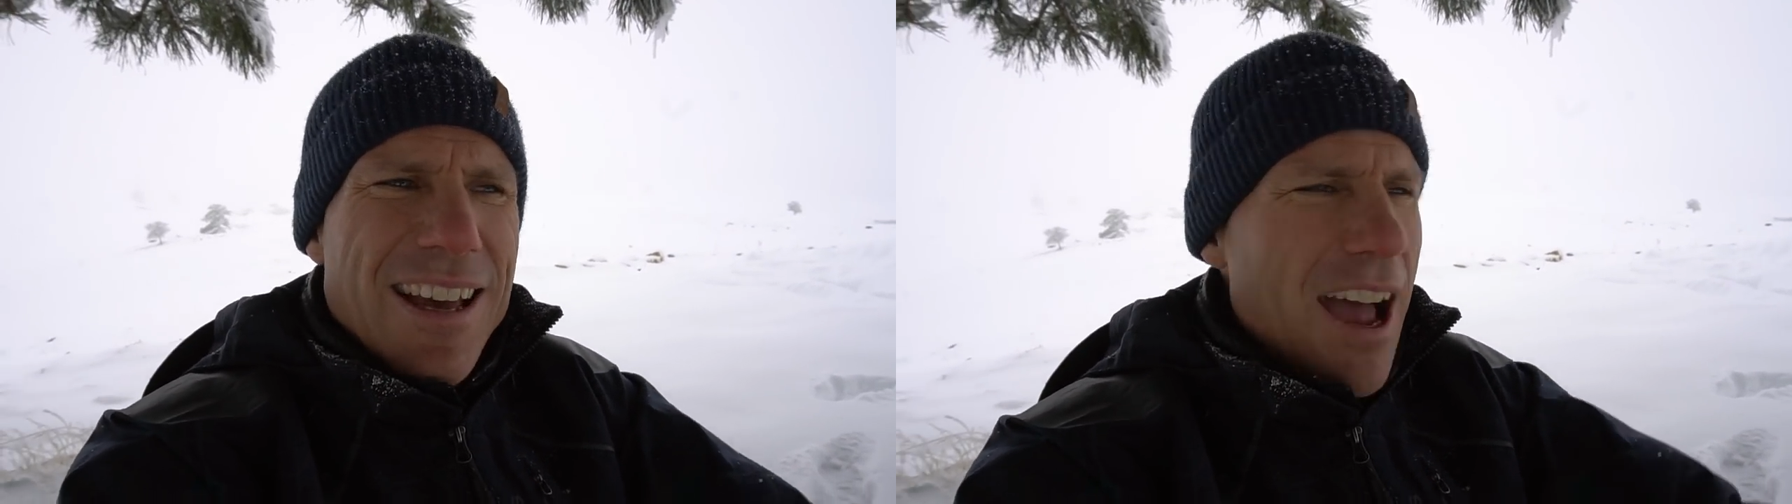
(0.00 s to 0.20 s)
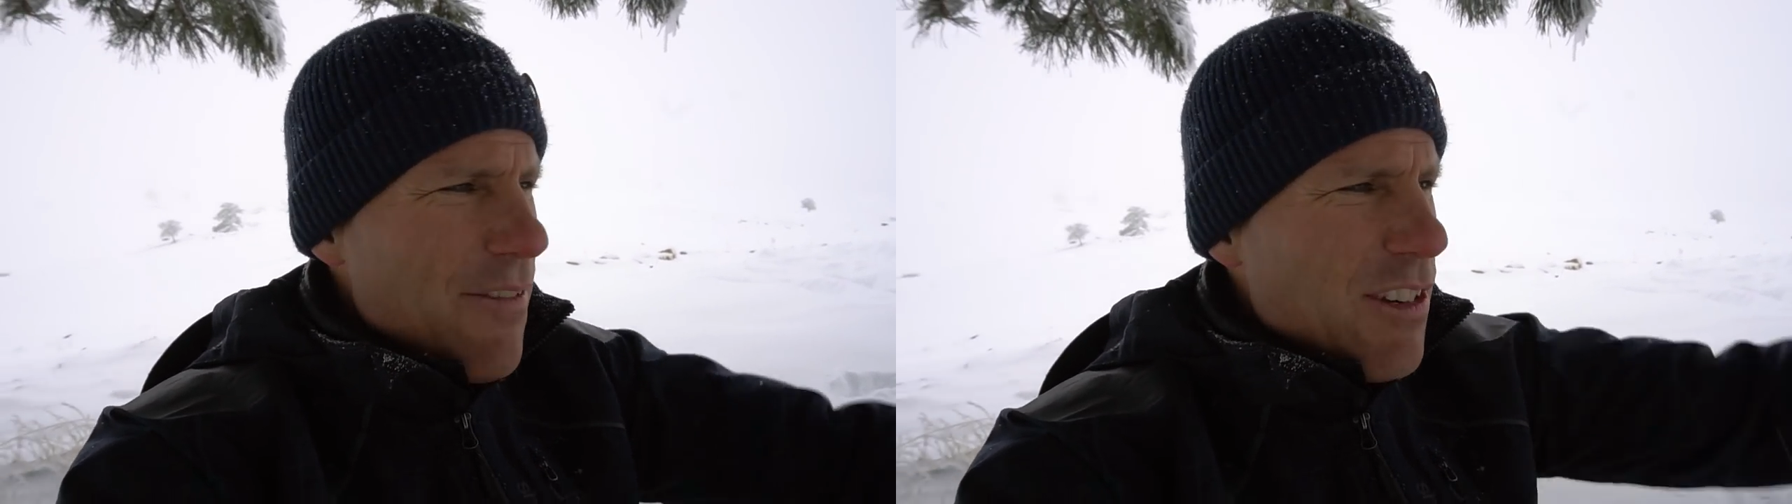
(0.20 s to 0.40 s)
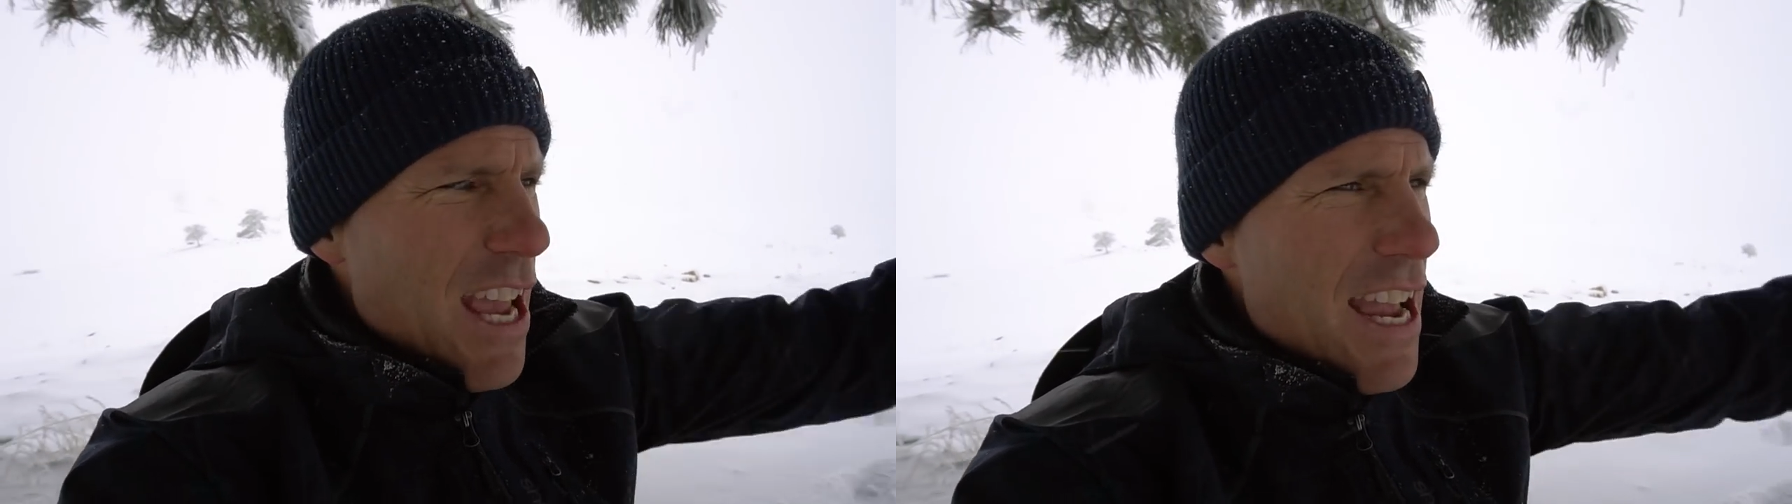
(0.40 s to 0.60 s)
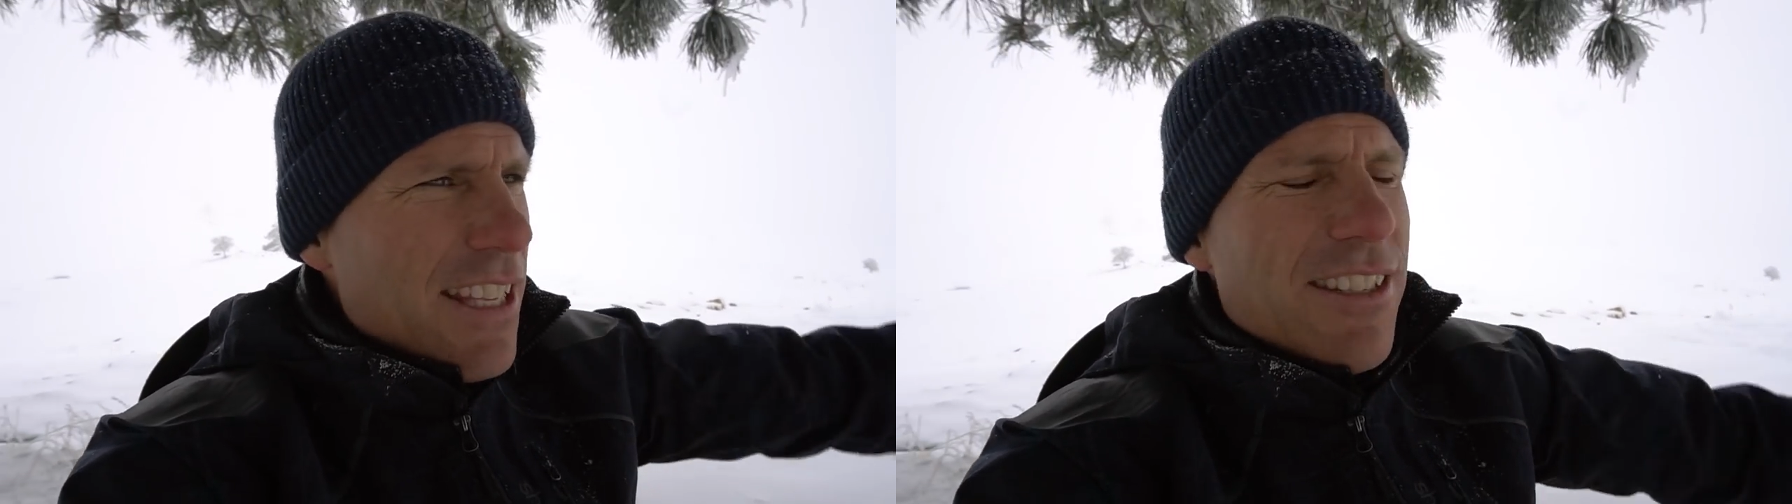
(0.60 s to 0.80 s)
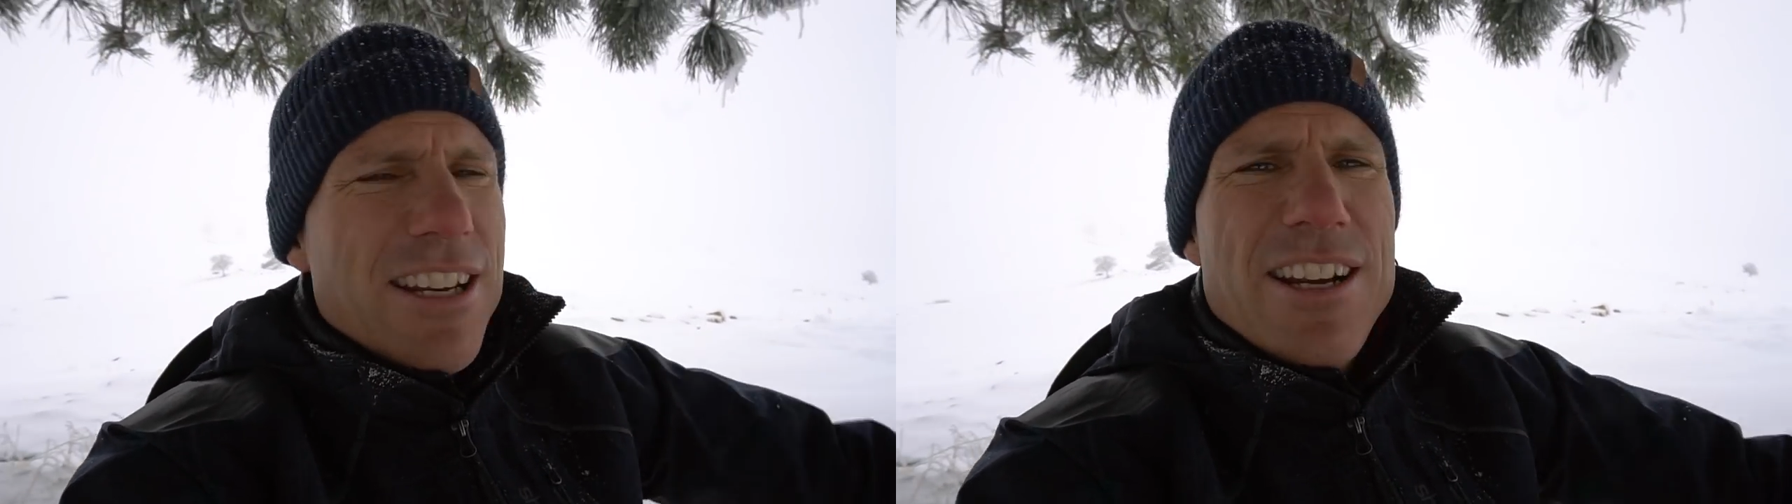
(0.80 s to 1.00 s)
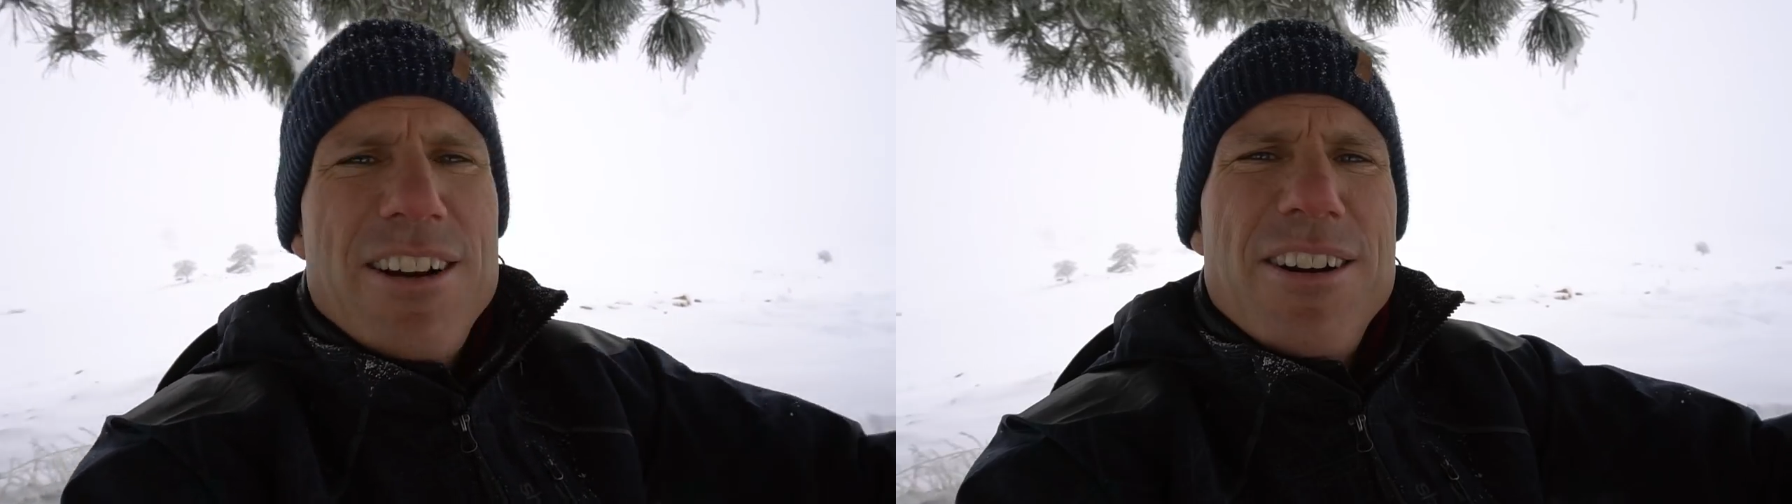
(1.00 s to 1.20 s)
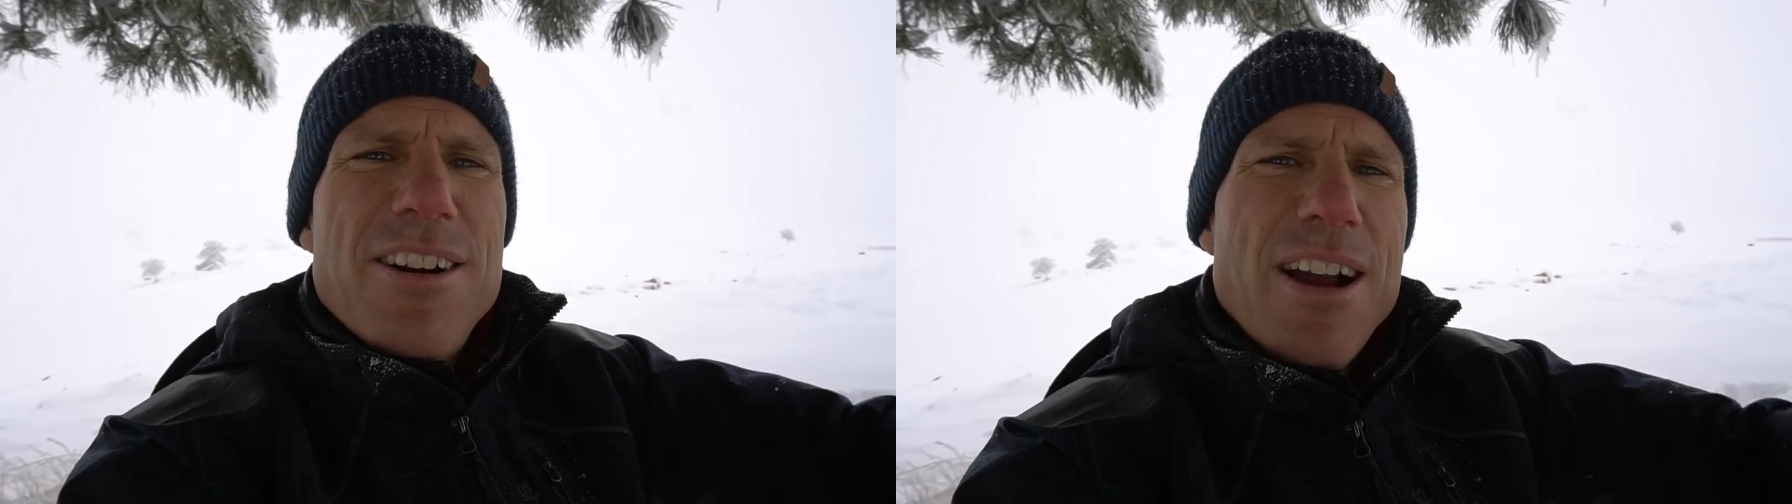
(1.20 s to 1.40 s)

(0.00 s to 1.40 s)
I've danced here,